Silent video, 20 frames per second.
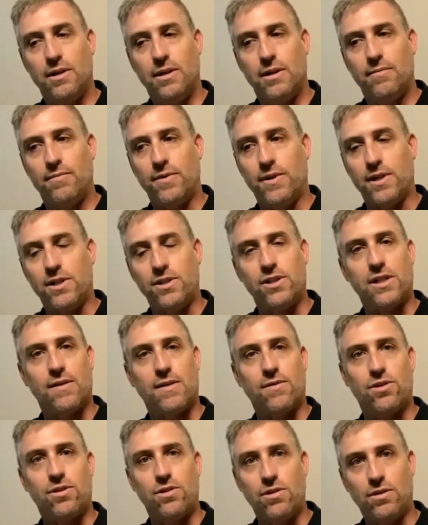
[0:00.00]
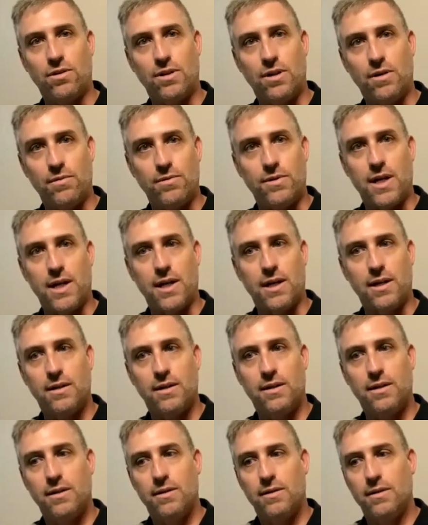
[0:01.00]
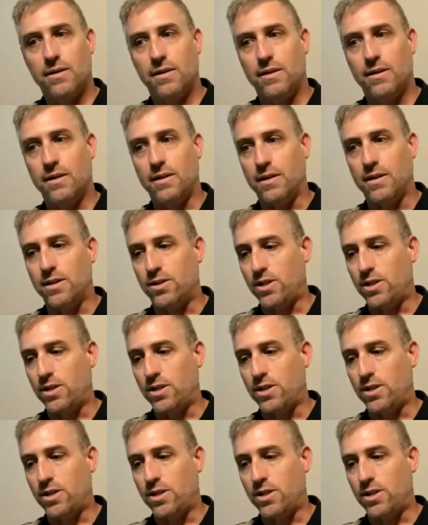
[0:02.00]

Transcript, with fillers: and she's got student loan debt, and